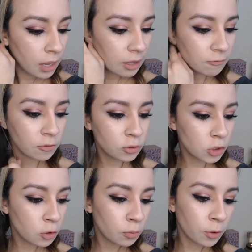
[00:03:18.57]
If you
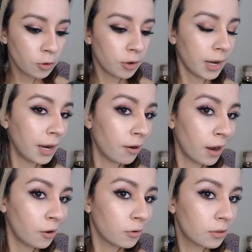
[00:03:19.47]
do blow your hair
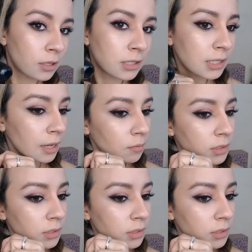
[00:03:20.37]
out the same